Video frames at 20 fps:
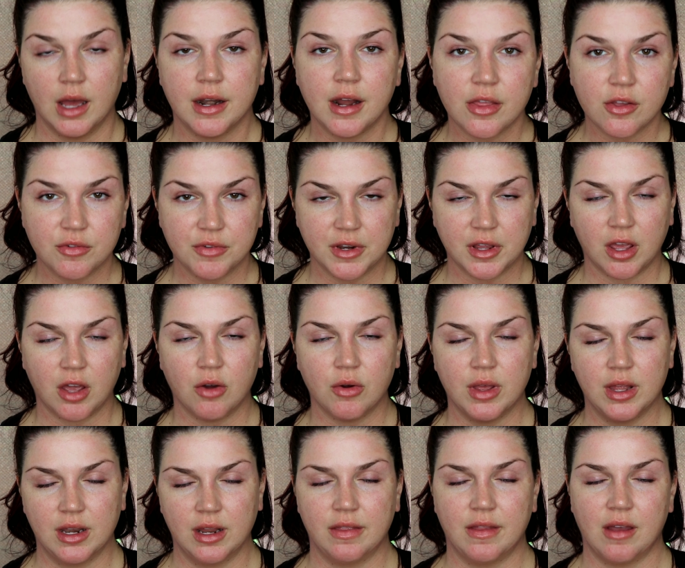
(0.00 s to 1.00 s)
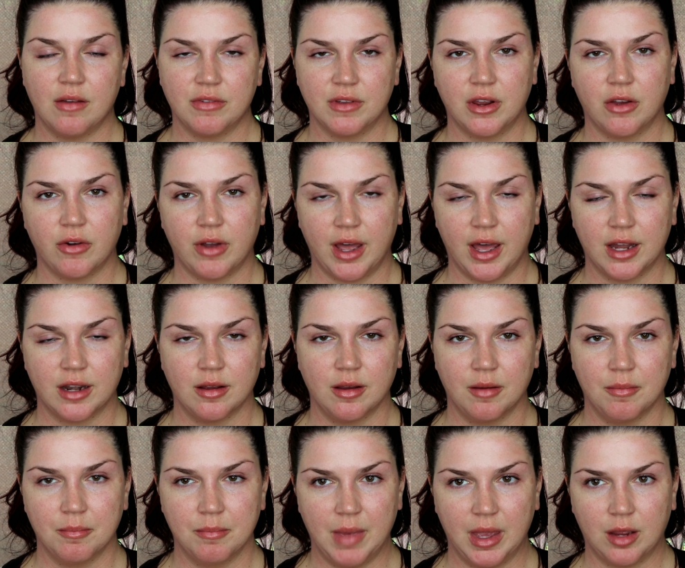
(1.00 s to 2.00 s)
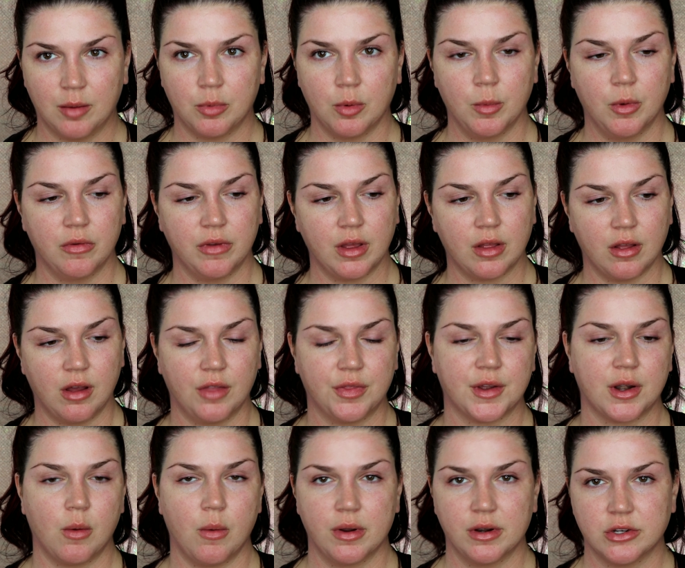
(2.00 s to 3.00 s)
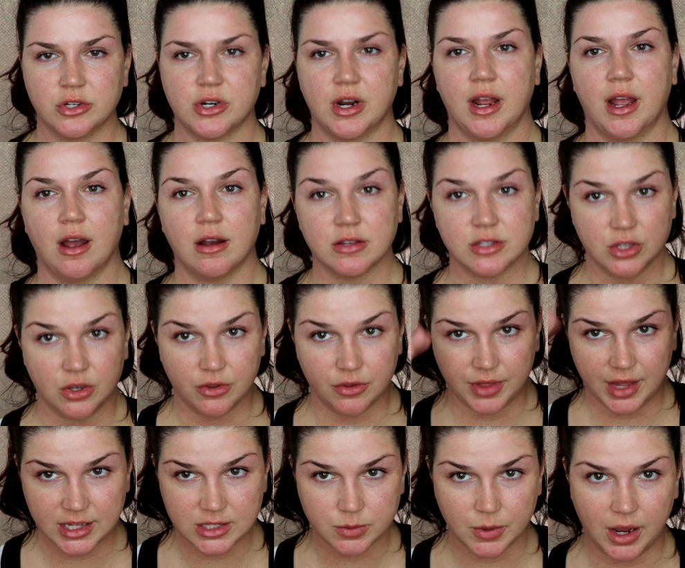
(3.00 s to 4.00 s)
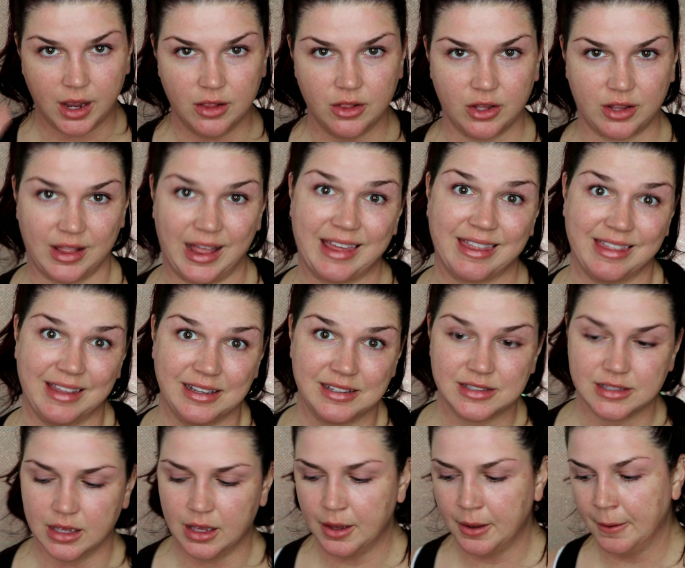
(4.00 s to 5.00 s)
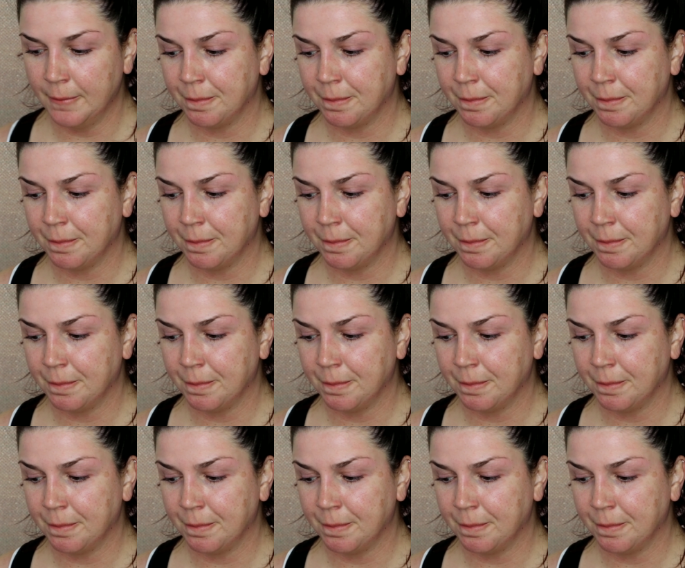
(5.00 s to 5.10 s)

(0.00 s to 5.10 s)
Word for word: another video and in that video I had a uh, makeup removing cloth that I wanted to try out, so that's why I look like this.